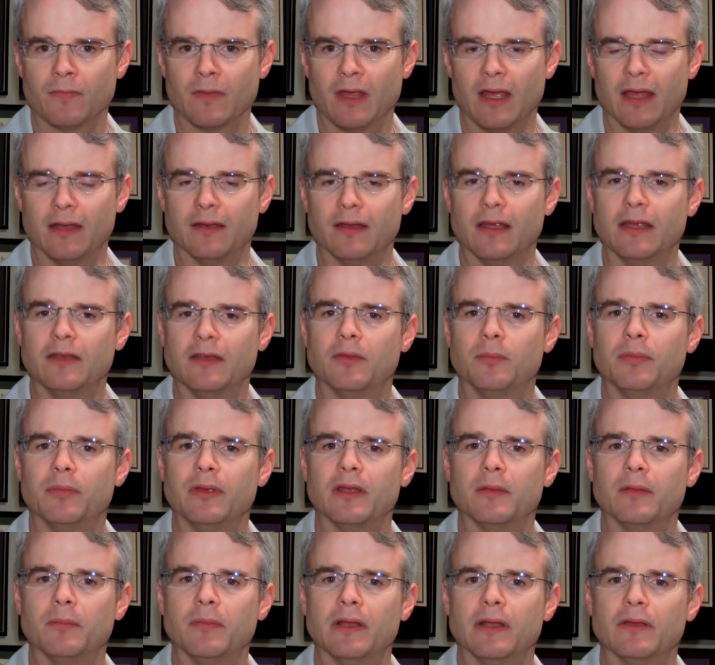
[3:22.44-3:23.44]
and need to
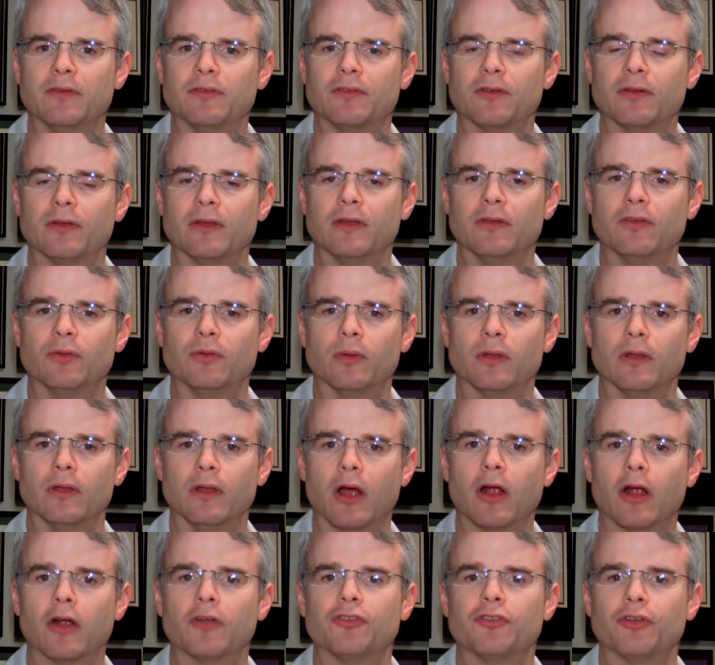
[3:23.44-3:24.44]
be administered into a
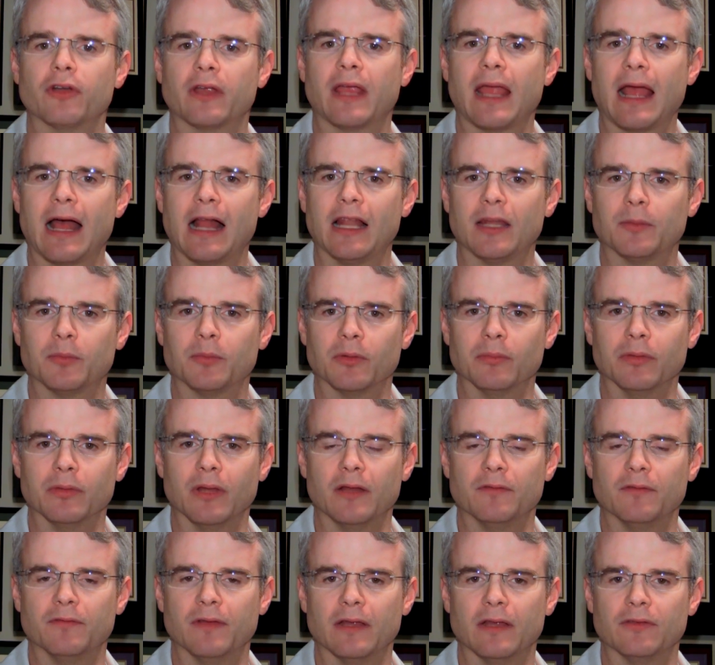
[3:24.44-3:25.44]
larger caliber
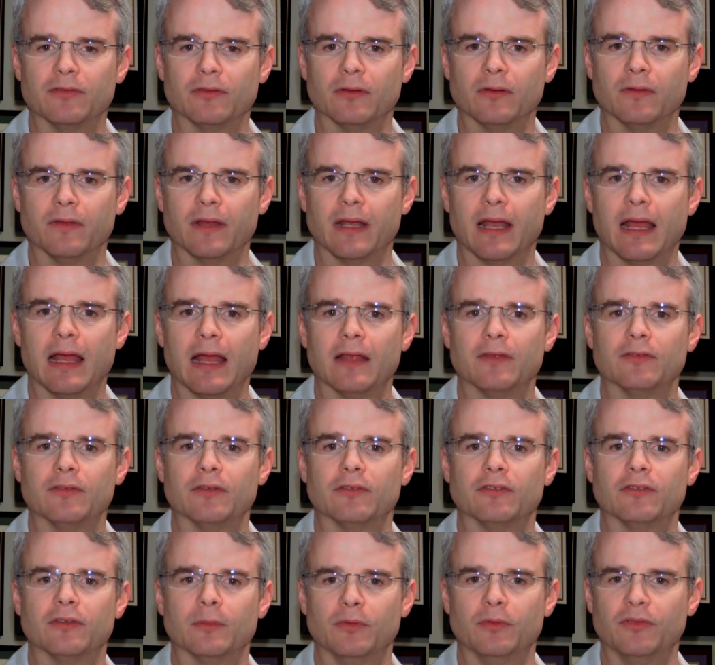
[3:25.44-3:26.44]
blood vessel that has
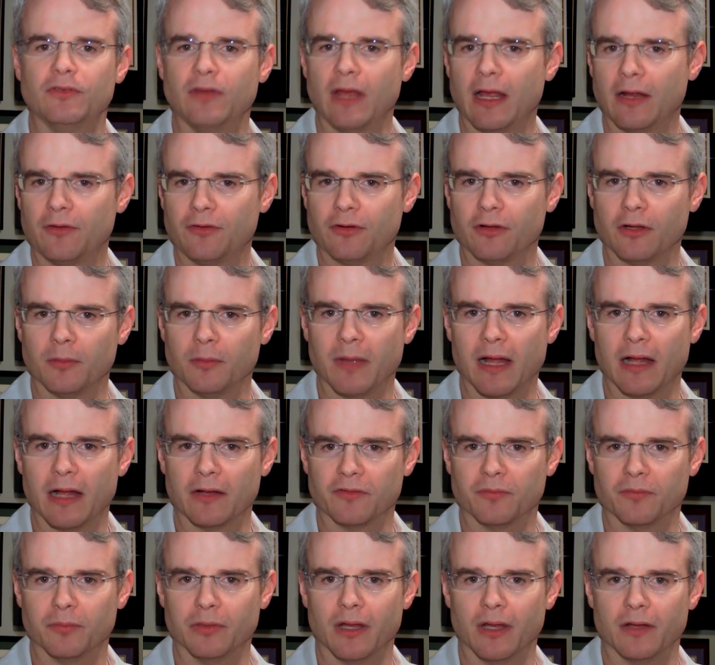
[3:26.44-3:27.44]
a substantial amount
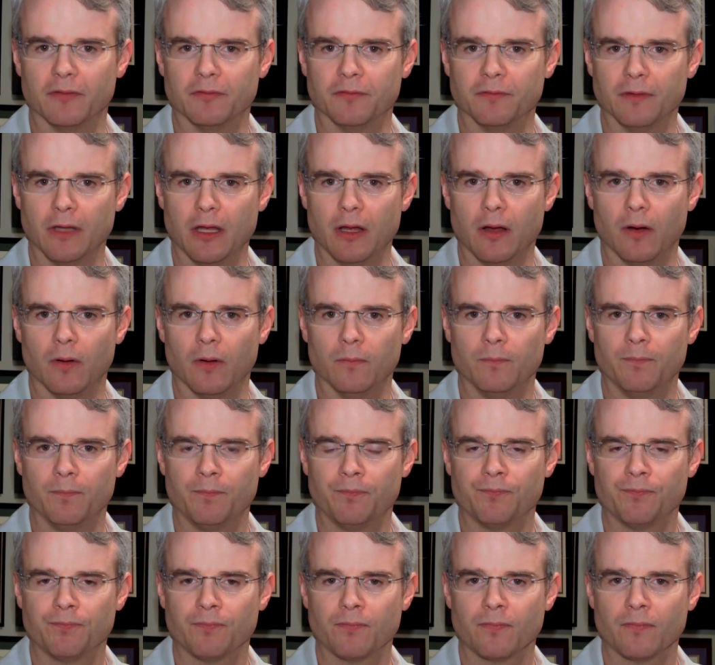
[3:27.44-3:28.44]
of blood flow.
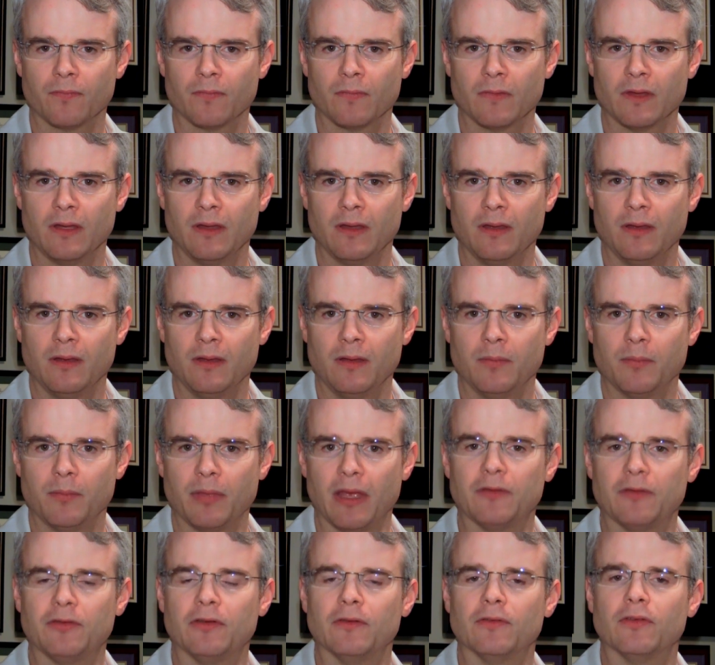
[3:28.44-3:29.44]

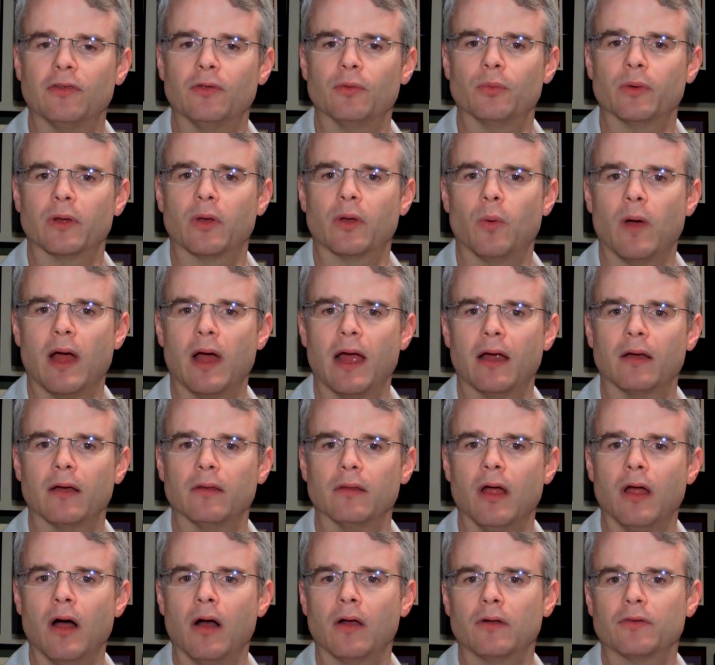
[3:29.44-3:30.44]
Patients who require
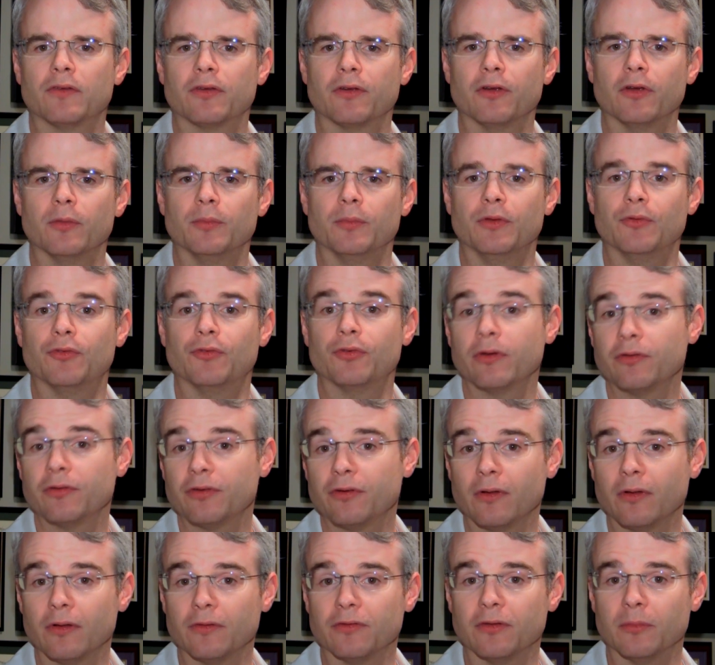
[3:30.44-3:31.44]
long term
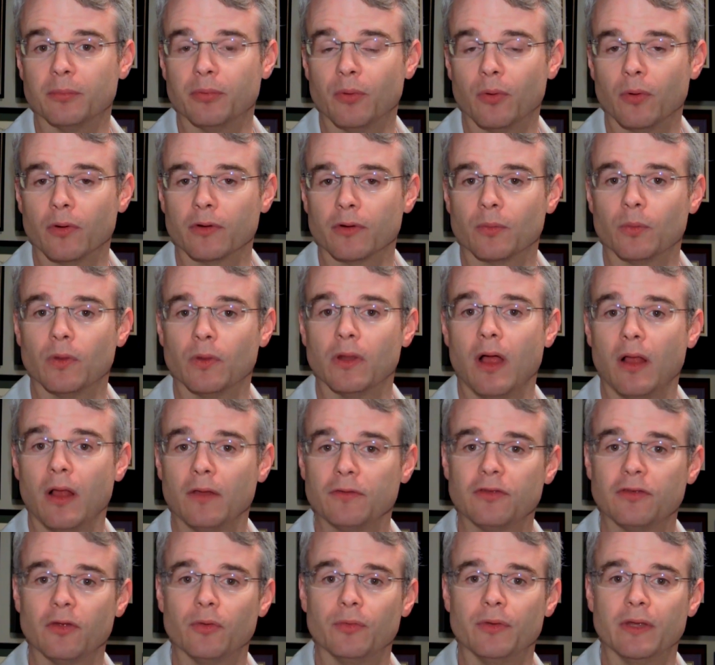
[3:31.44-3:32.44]
nutritional support will
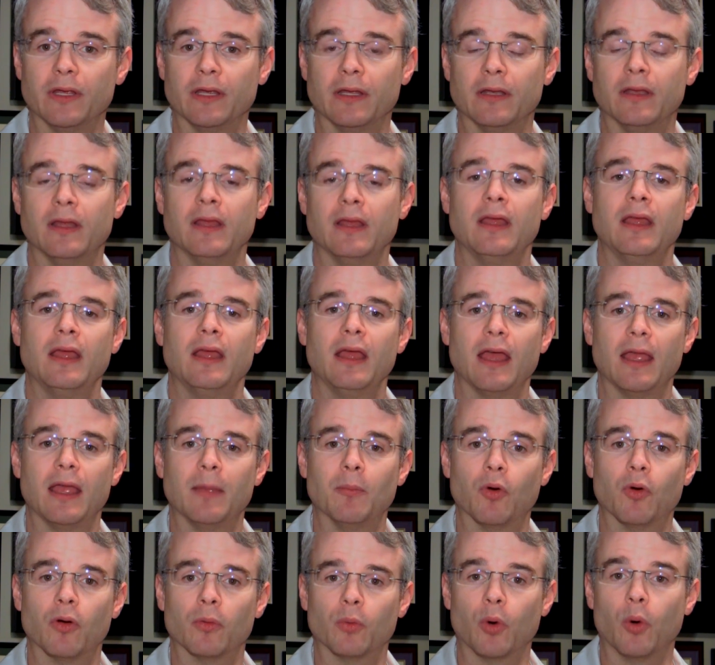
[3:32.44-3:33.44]
also need a
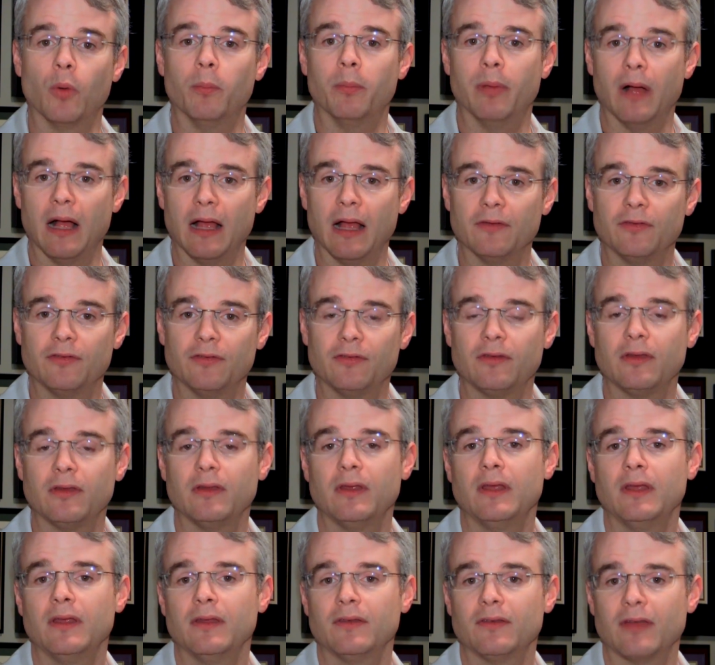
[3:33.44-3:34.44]
more robust
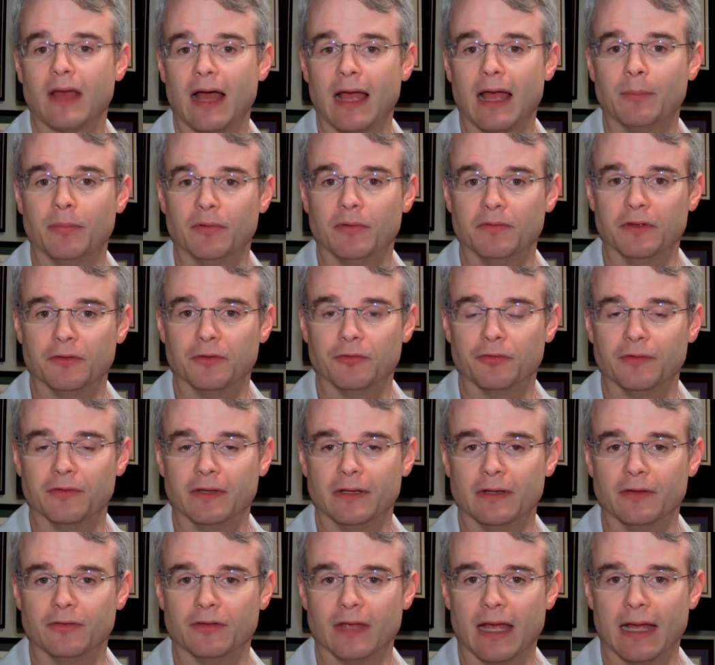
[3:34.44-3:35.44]
type of
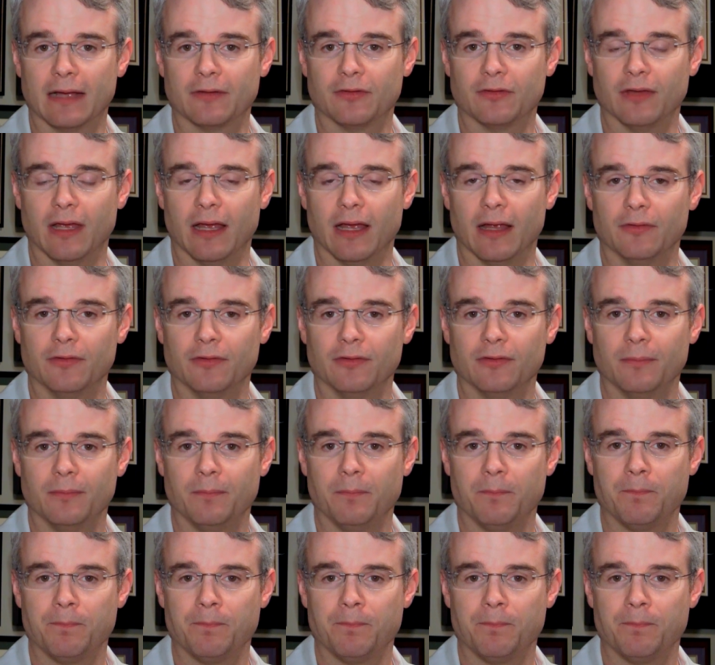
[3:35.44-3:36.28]
intravenous access.